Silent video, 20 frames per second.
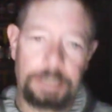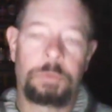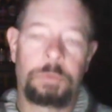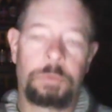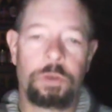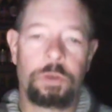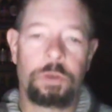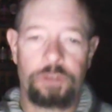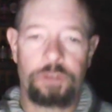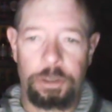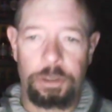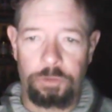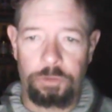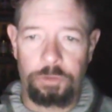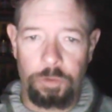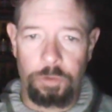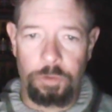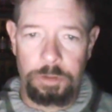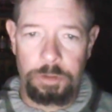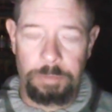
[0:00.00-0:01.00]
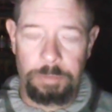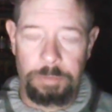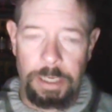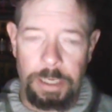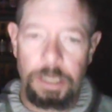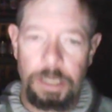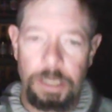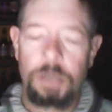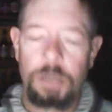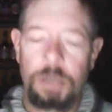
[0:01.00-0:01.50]
What's your history with the
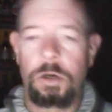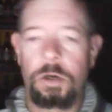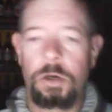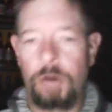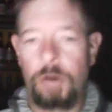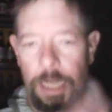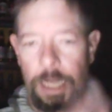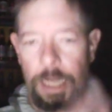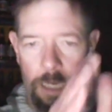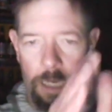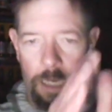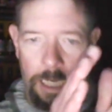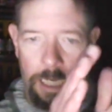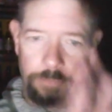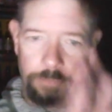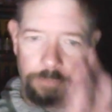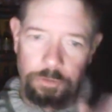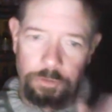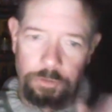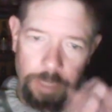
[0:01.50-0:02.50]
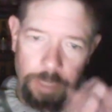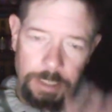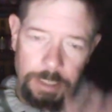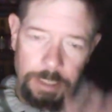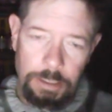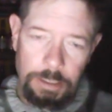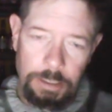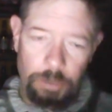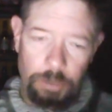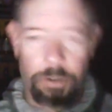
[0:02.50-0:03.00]
brand? Oh, I, I used to drink
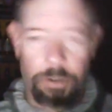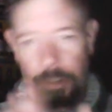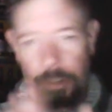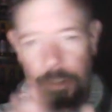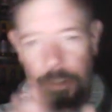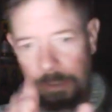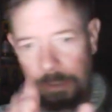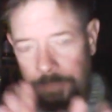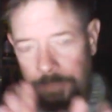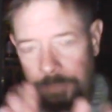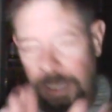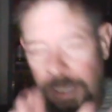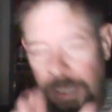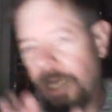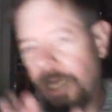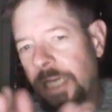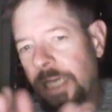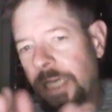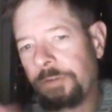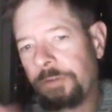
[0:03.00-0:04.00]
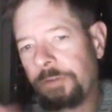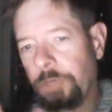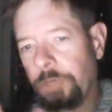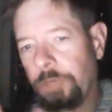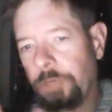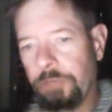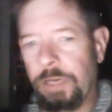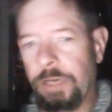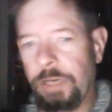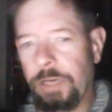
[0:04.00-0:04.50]
it, or they'll say, oh, I never
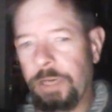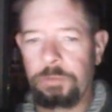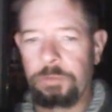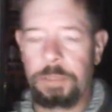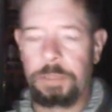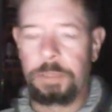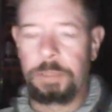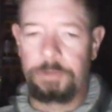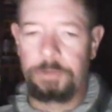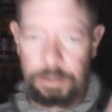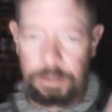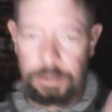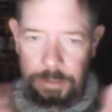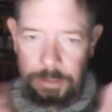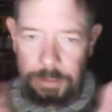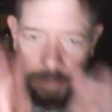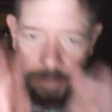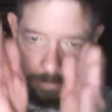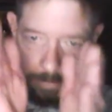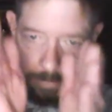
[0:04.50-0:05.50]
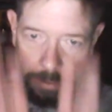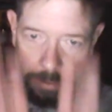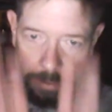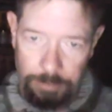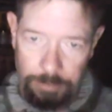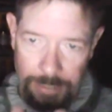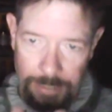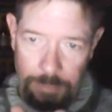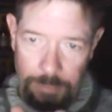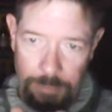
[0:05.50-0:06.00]
really drank it too much, and then they'll give
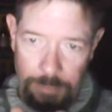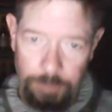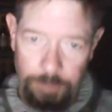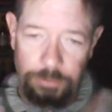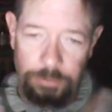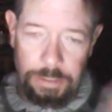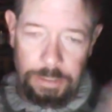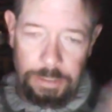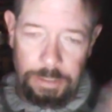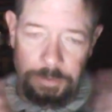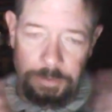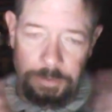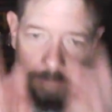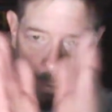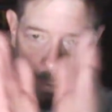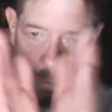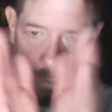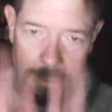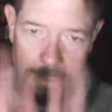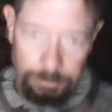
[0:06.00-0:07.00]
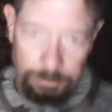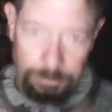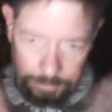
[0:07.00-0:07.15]
their evaluation and their rating, and it's